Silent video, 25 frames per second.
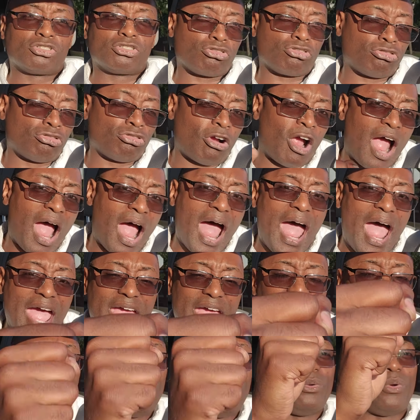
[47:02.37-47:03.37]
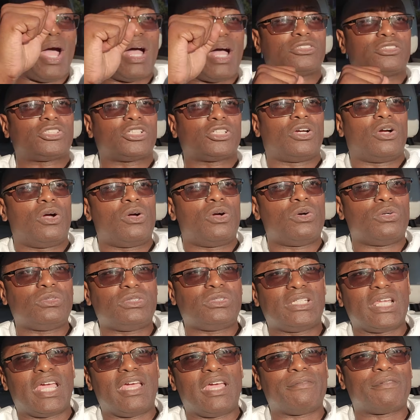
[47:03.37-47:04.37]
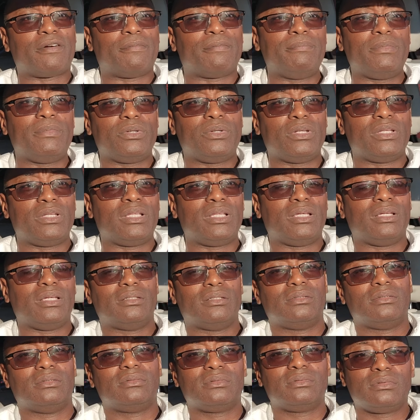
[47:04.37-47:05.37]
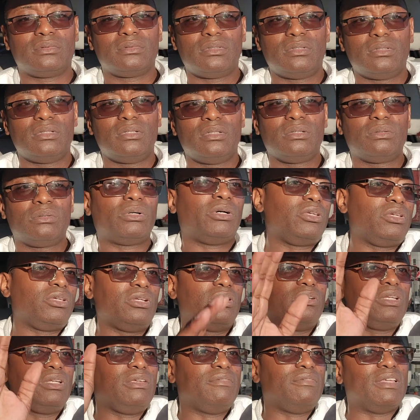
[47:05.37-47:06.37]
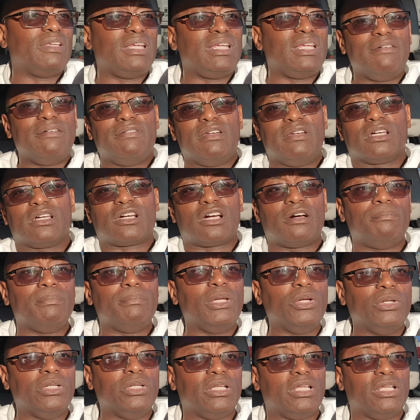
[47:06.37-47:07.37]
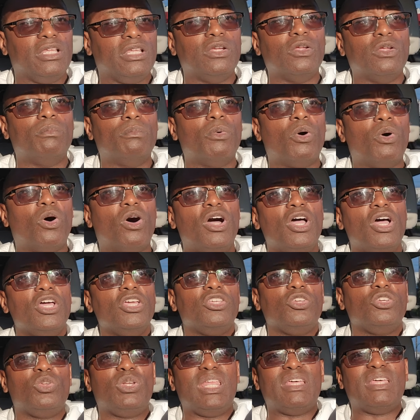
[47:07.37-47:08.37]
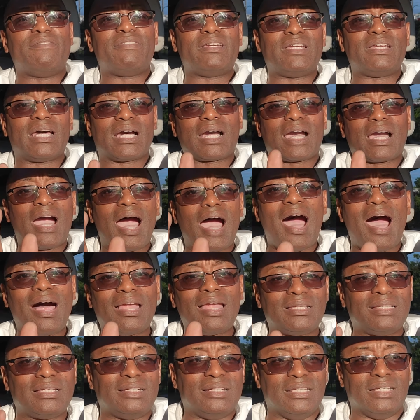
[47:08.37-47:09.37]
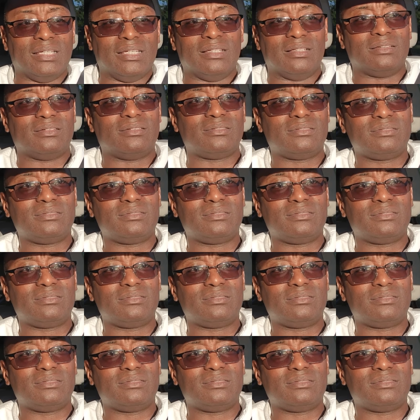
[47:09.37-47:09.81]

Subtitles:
Drive you out your own damn community? Well, you don't even live in a community no more. You live in a colony.